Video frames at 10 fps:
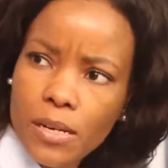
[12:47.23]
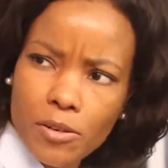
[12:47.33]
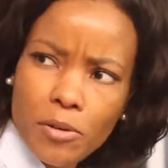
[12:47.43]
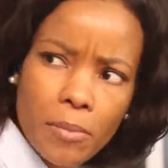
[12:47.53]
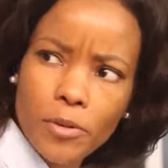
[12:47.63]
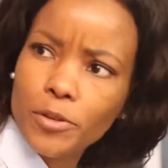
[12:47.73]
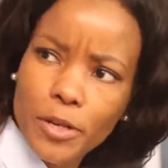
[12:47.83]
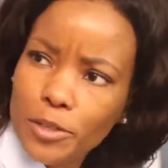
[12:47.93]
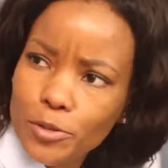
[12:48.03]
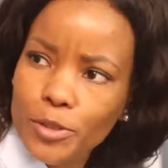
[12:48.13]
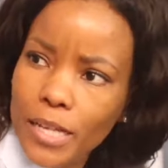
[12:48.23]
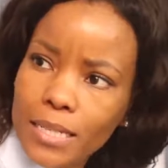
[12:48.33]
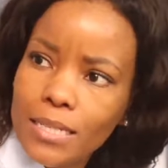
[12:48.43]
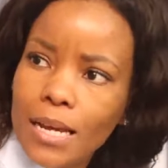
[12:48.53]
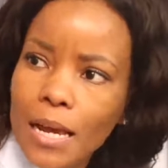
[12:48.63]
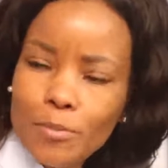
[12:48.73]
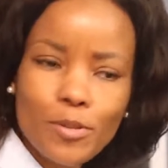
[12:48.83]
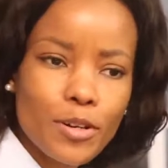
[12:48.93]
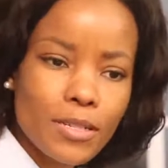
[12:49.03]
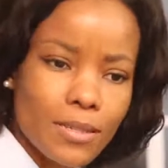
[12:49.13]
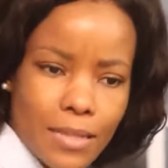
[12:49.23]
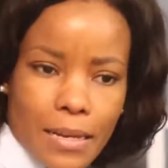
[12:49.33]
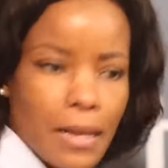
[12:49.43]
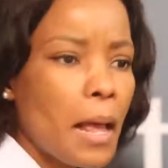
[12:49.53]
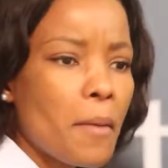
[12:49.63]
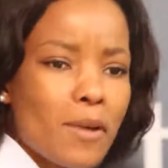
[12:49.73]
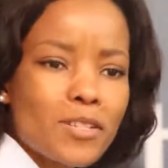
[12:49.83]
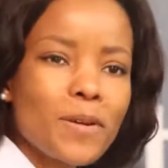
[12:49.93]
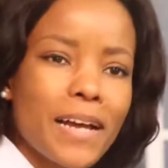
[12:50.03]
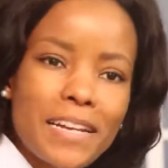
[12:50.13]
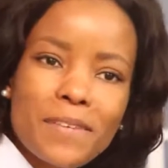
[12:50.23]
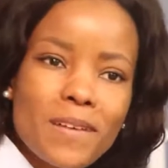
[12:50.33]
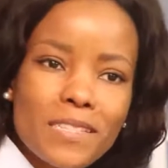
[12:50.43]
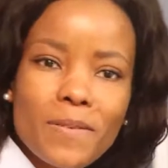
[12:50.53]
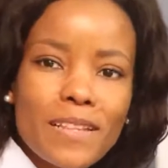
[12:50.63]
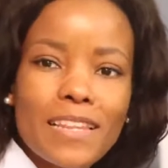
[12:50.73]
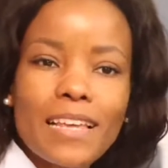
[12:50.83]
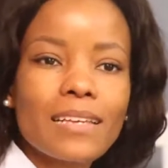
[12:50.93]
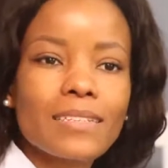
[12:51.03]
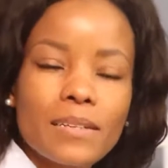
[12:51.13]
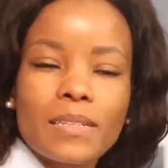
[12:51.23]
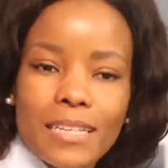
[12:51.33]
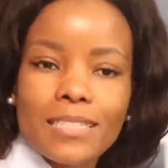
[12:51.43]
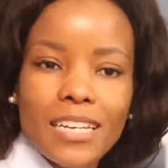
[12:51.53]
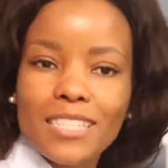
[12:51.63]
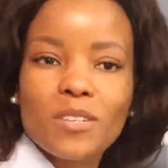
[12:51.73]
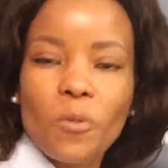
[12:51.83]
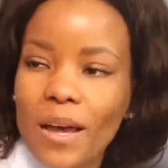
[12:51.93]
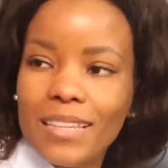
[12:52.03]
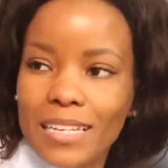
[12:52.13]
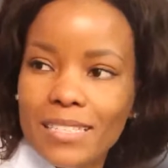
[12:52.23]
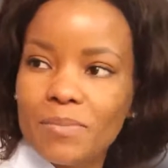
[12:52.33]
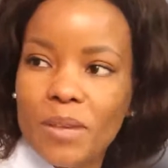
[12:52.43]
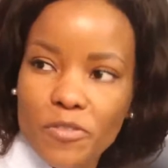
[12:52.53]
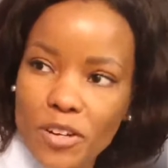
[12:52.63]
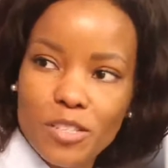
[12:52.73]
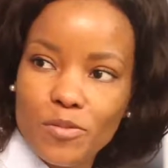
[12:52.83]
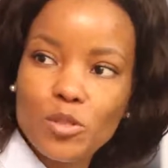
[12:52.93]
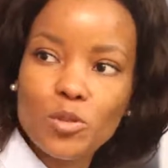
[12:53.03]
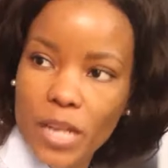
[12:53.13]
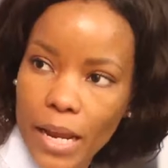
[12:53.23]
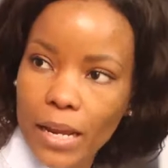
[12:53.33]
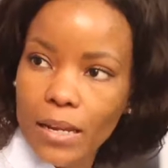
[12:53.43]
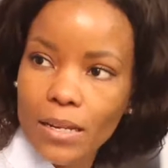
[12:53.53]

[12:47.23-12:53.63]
No, I'm not going to do that because but there's a reason why they're still my friends even today.